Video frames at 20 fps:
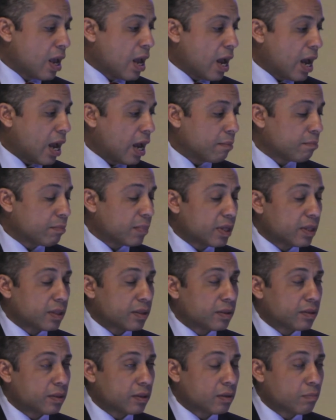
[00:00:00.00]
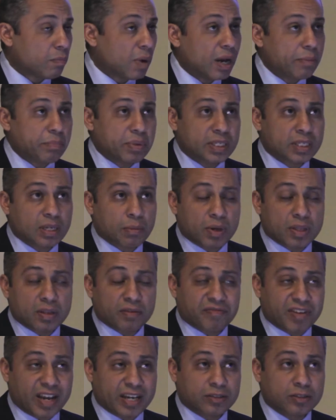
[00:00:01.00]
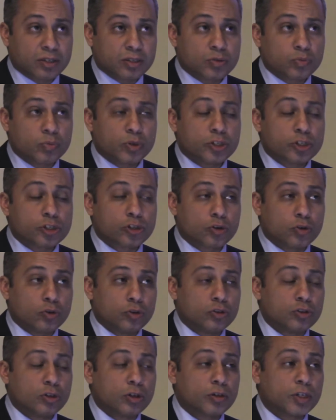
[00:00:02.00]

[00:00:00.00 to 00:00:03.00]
There might be some other factors which could